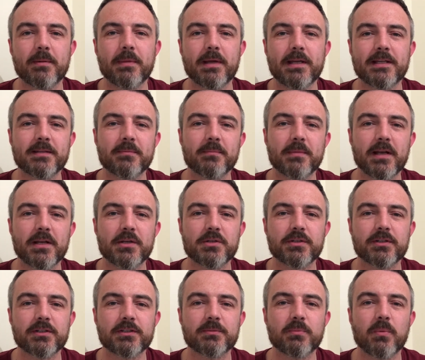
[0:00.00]
Is it
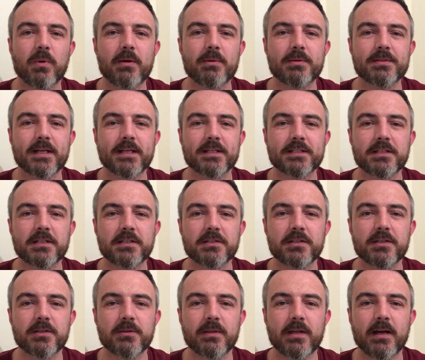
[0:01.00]
malicious? Why was it asking you
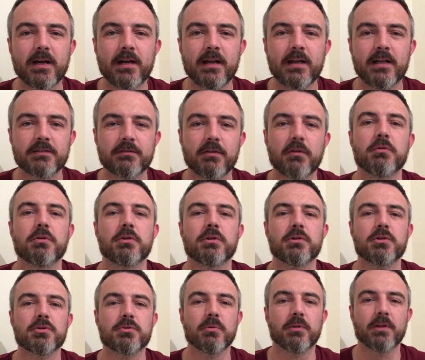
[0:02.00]
to do that? It's very
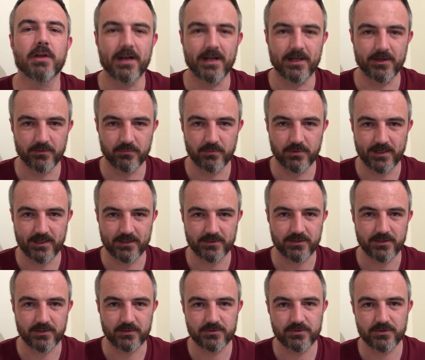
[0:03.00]
unusual that an add-on would
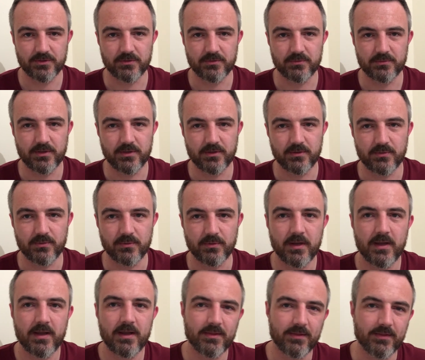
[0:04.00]
ask you to do
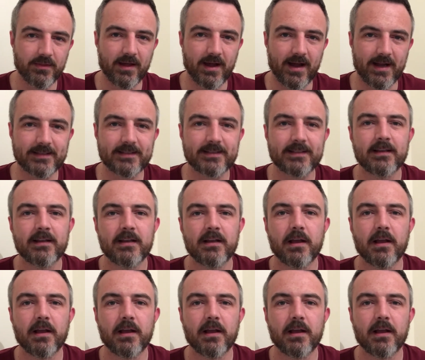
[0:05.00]
that.